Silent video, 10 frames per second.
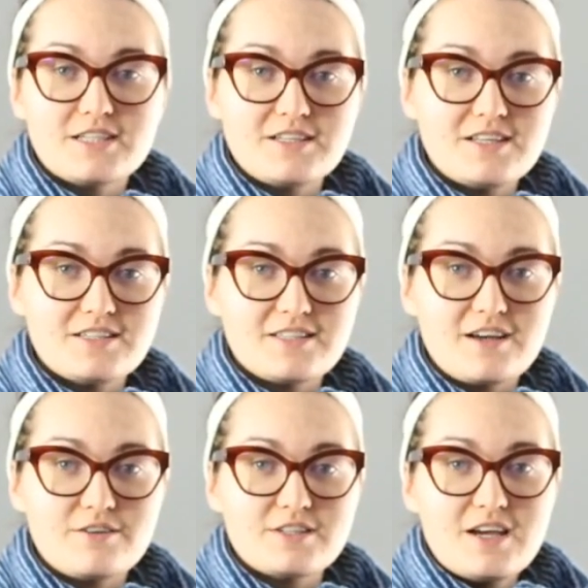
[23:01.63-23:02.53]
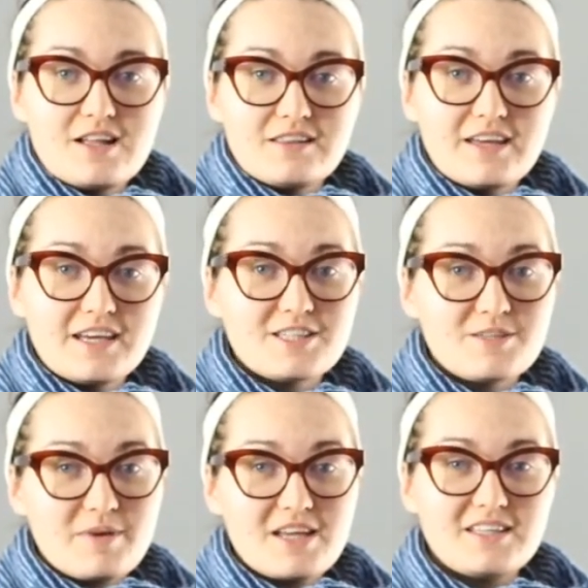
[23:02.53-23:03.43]
it to T cells like it's
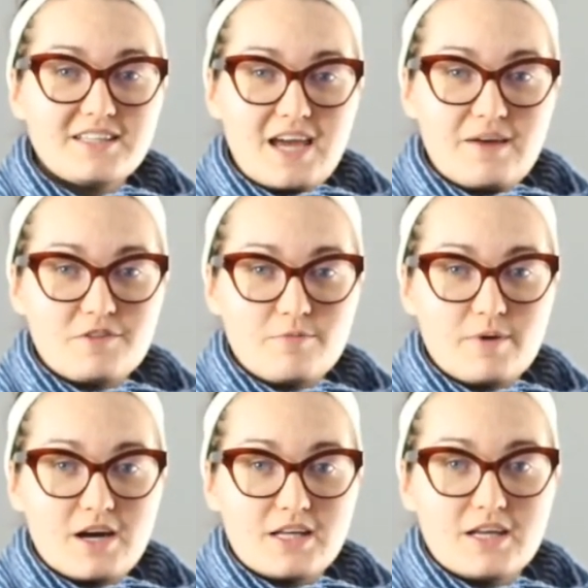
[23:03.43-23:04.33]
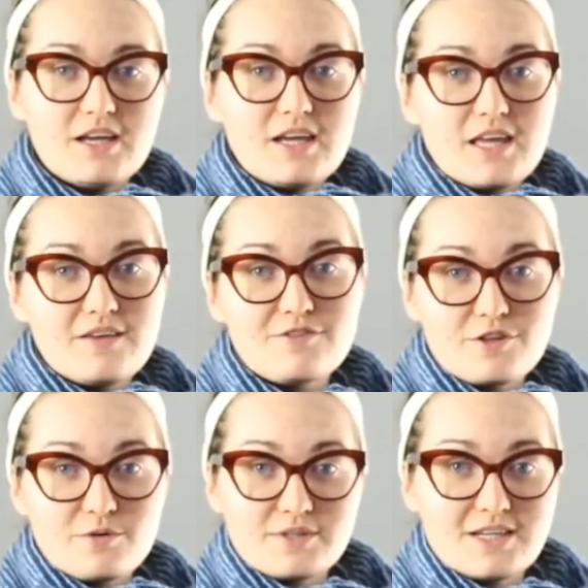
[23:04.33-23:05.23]
a bad thing to have in the body, even
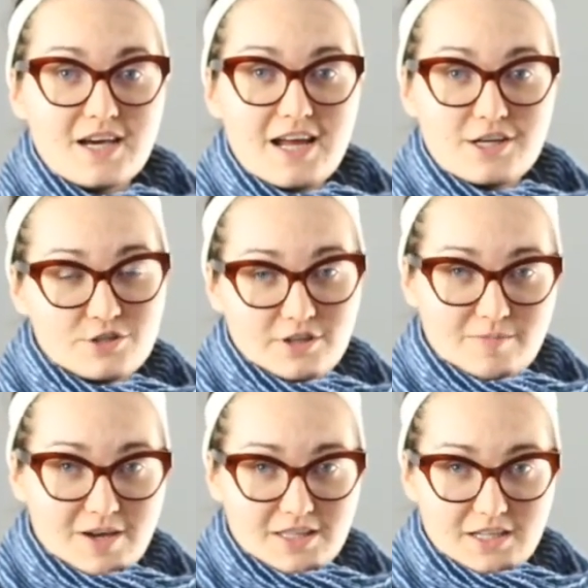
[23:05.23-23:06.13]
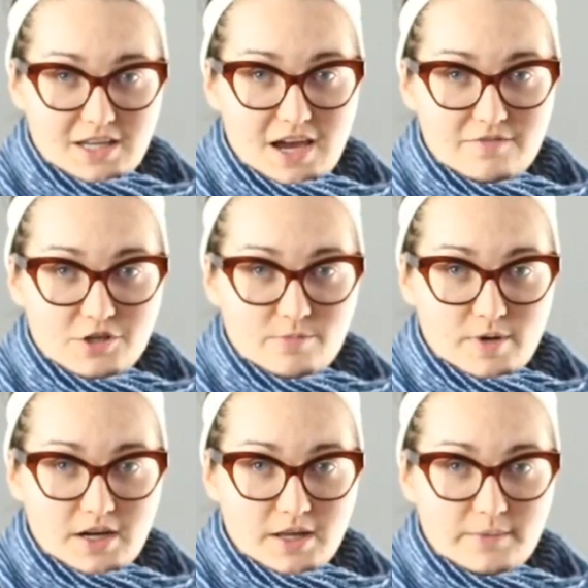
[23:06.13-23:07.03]
though it's not actually a bad thing to have in your
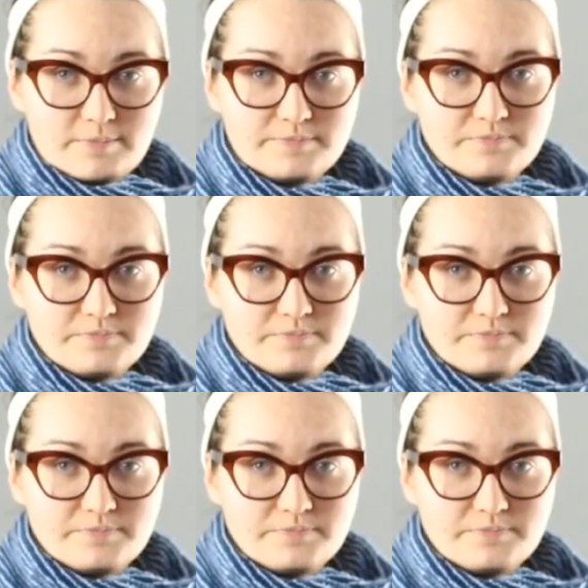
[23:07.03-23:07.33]
body.